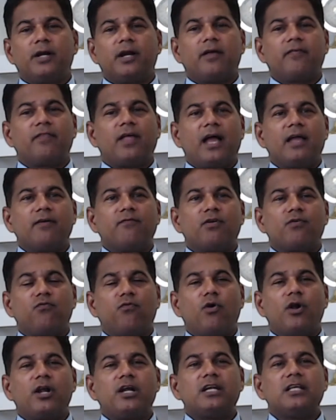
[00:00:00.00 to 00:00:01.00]
on the
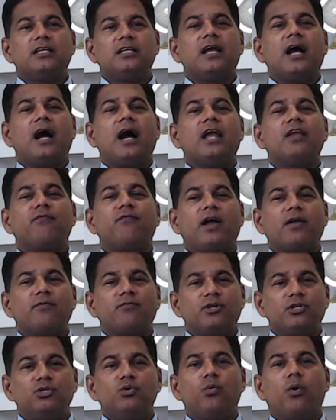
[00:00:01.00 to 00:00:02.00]
I-140, if I
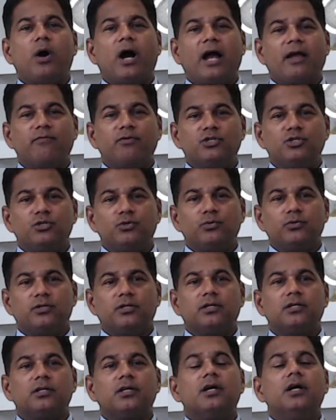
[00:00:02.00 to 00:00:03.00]
were you, I would do with
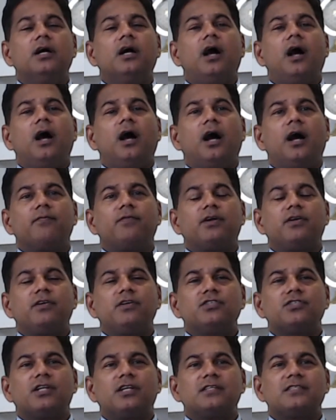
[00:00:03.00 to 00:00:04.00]
it. The
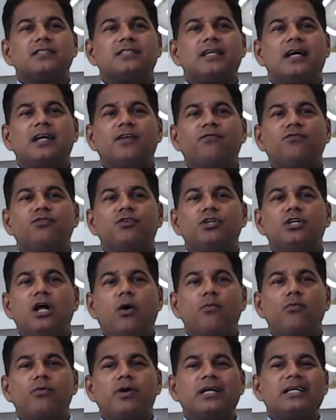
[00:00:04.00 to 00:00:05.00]
reason is that if you
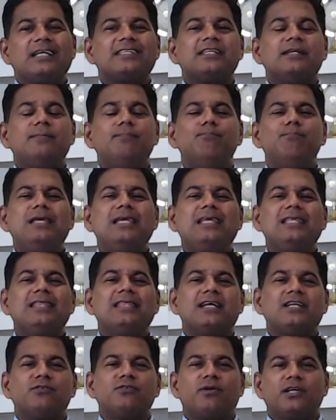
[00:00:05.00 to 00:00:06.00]
downgrade doesn't mean
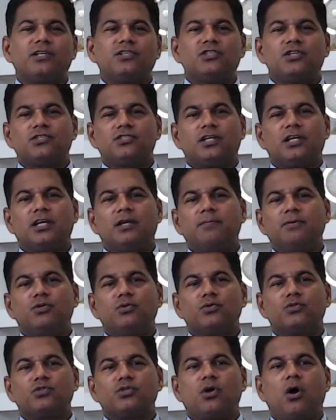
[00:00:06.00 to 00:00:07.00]
that your existing EB2
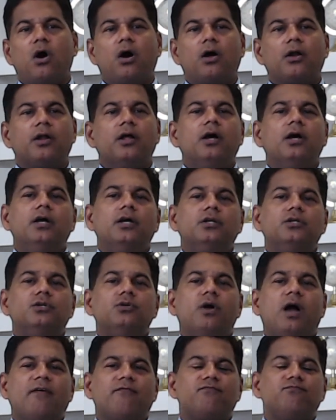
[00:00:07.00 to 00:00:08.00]
is gone.
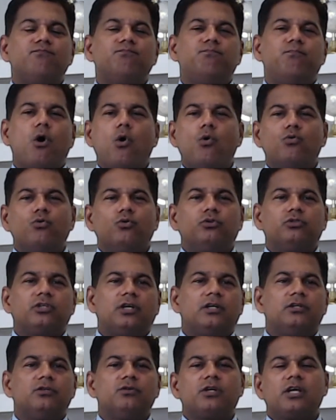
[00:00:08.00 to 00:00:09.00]
You have both.
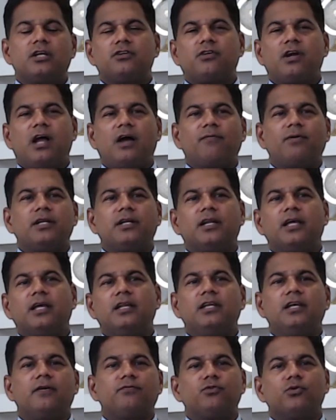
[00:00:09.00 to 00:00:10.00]
You can travel in
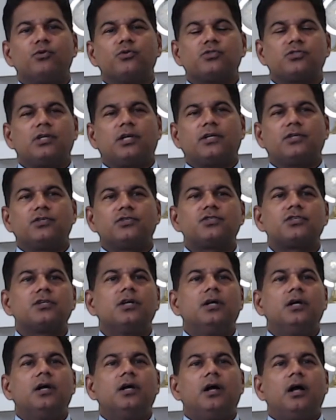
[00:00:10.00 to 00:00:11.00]
any of those things.
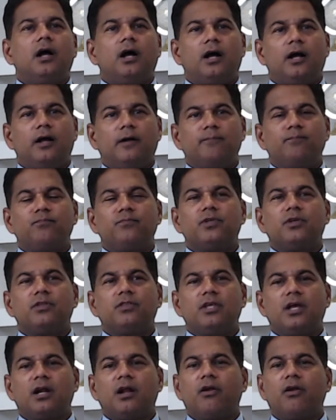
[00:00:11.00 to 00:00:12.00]

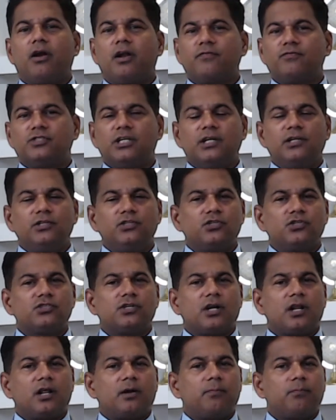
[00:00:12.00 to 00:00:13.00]
There are a lot of changes
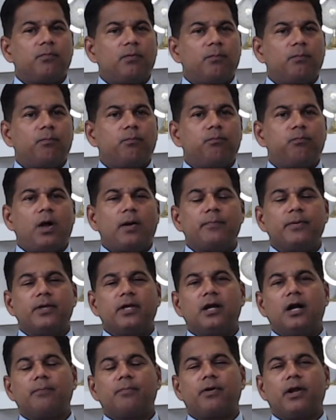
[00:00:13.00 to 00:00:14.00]
that are
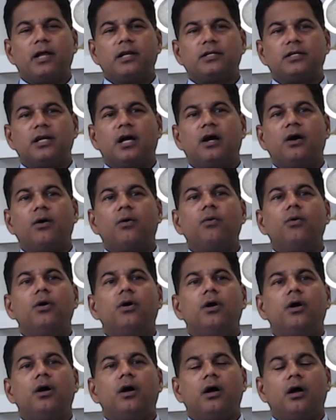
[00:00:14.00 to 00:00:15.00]
popping up right now.
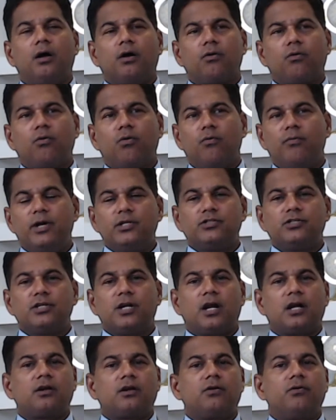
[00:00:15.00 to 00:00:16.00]
COVID is
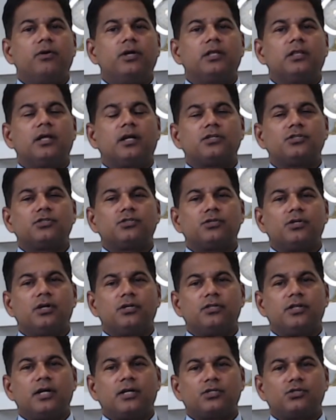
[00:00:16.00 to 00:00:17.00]
not going that
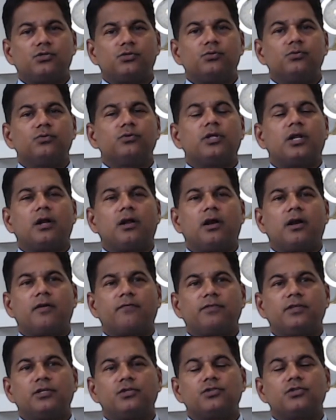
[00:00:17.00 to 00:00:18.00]
soon. There are a lot
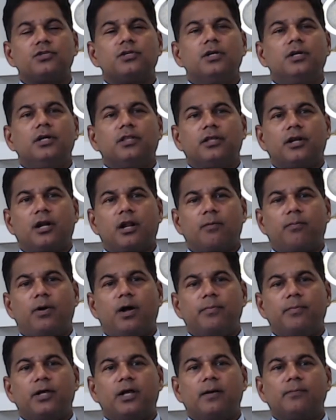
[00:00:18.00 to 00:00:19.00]
of things that are
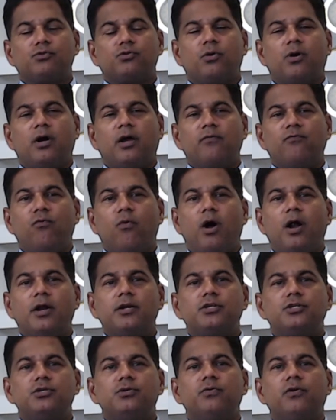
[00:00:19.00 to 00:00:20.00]
popping up. So I
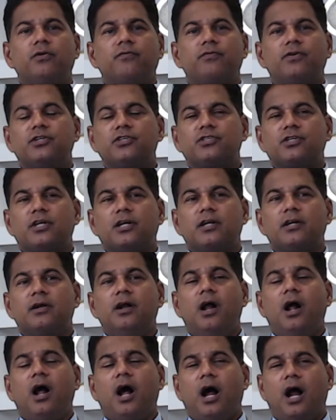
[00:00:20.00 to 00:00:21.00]
want you, if it is
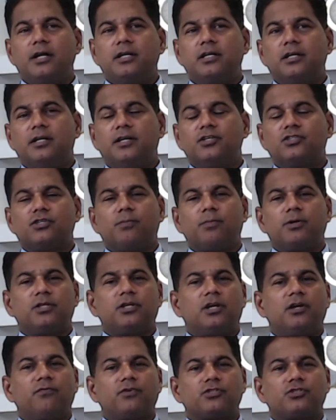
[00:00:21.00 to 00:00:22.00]
until December
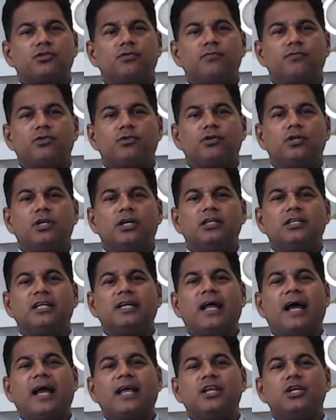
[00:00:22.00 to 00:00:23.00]
31st of
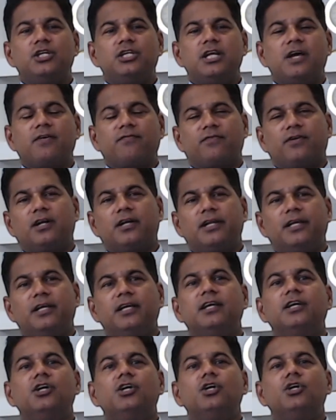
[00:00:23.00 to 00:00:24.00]
2018, I
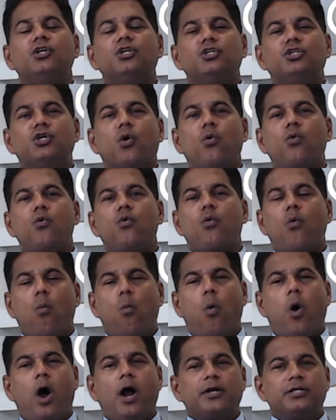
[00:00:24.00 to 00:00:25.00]
definitely don't
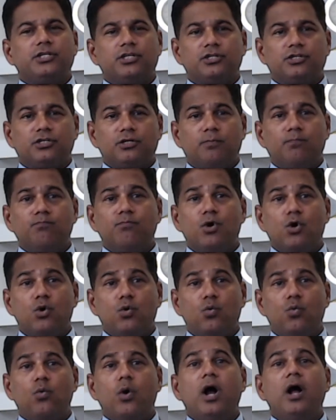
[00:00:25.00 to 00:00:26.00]
want you to
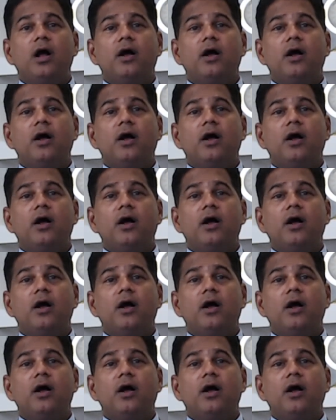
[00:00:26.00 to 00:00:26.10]
move